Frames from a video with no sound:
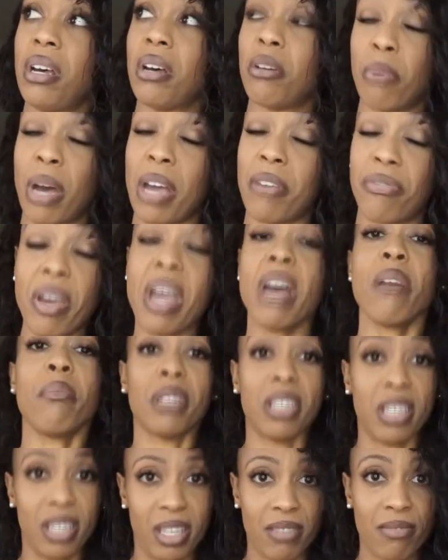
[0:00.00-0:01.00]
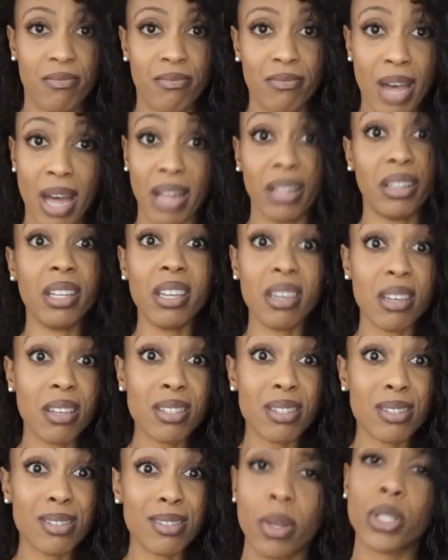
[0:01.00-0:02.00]
my family at
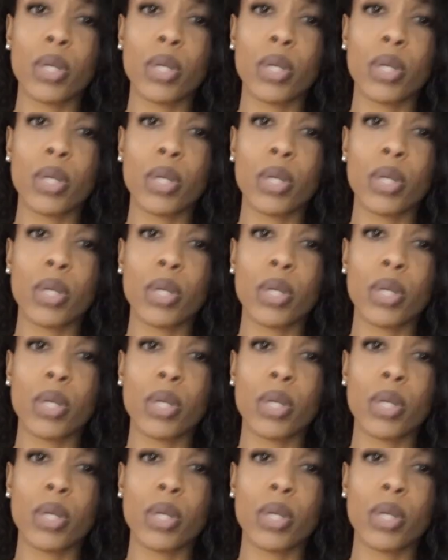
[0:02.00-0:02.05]
least.